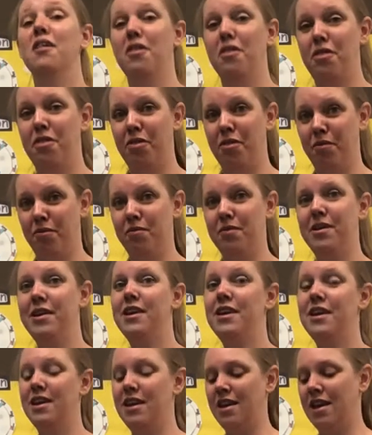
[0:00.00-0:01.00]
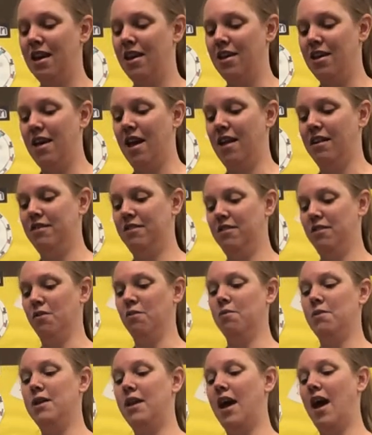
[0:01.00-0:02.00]
3, yes. So
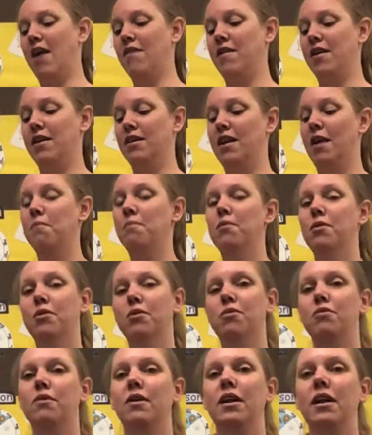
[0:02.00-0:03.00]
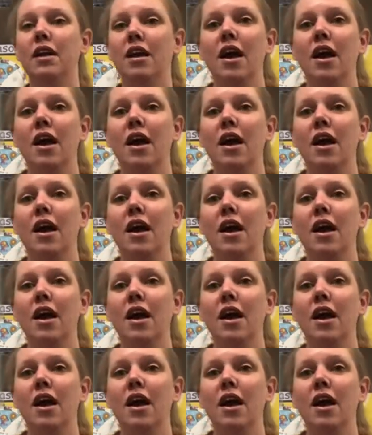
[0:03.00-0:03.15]
we have a number 3